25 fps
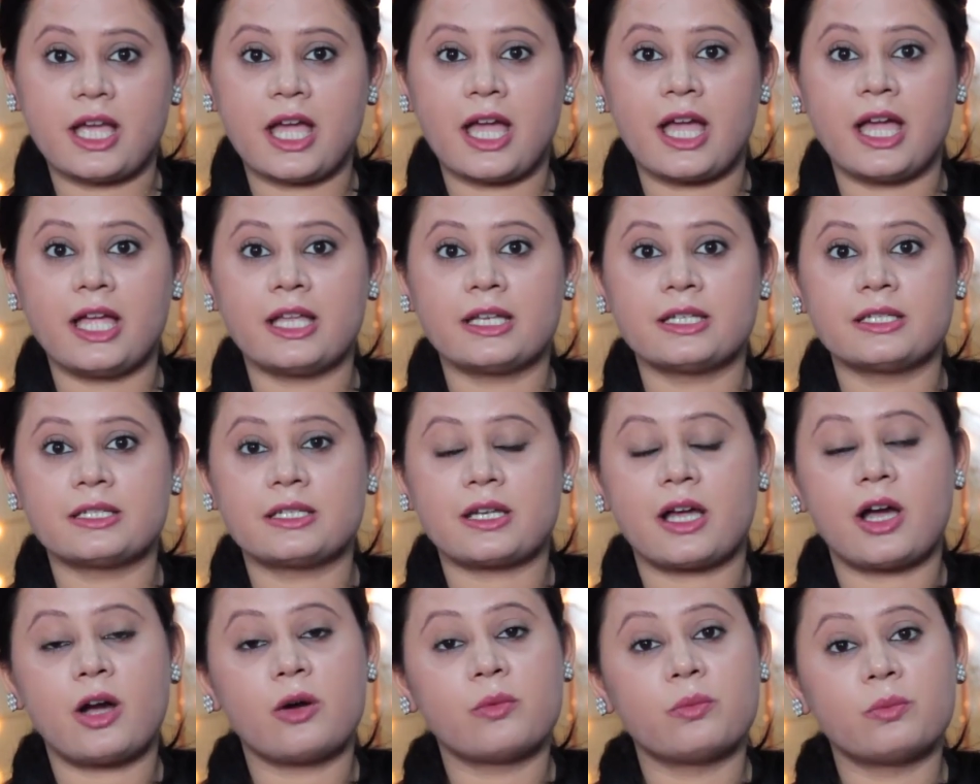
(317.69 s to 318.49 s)
and
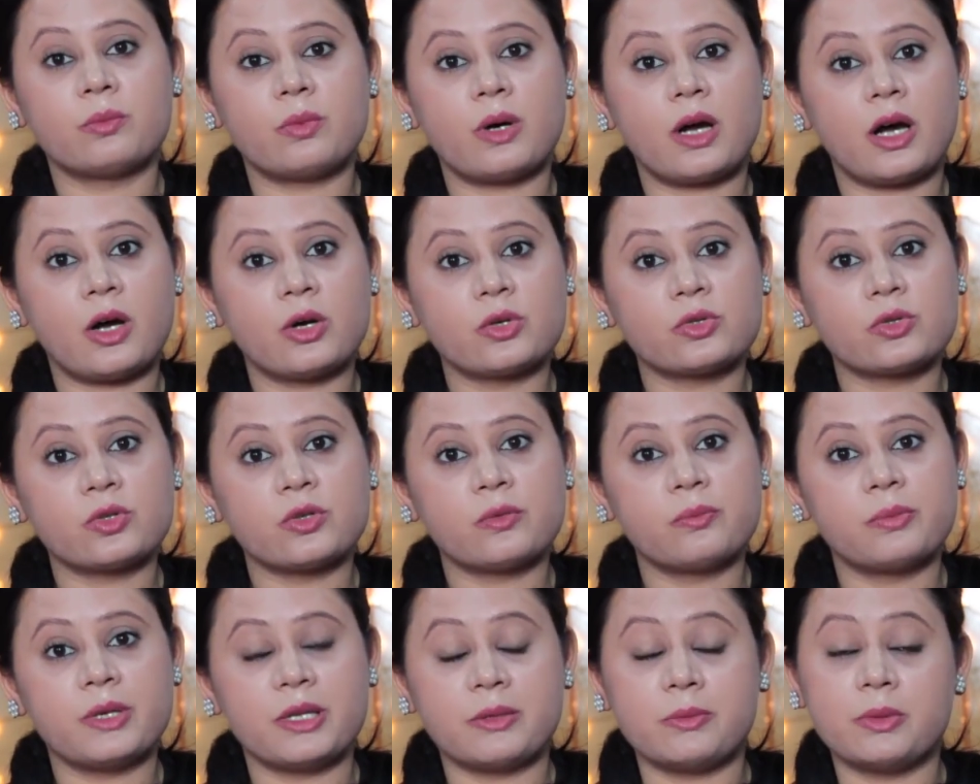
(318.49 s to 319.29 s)
how your
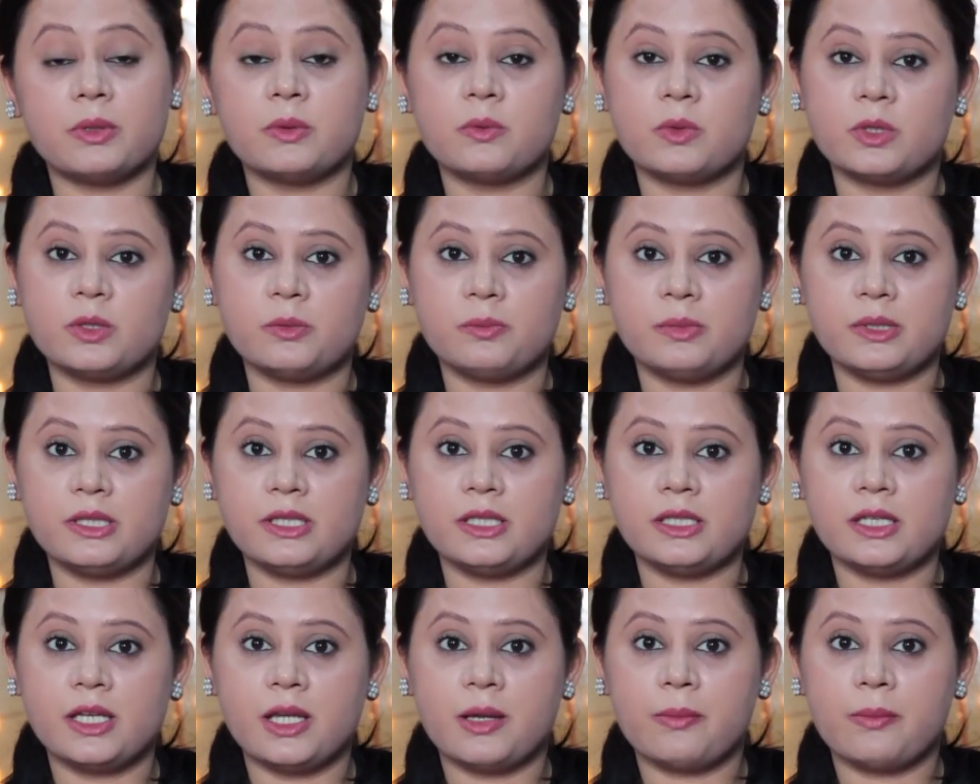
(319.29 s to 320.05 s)
baby will be